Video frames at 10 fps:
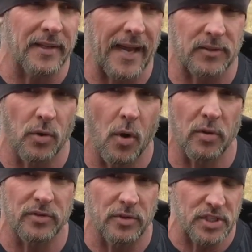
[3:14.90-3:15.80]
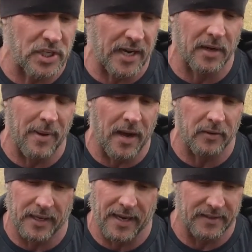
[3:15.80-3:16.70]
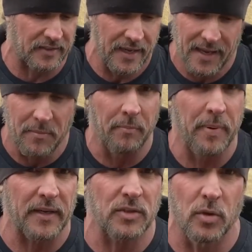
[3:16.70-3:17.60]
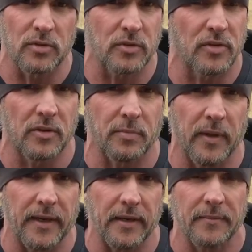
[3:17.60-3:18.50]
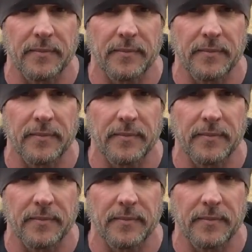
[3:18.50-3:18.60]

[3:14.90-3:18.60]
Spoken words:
Tactical Holsters. Check them out, guys. Best holsters on the planet.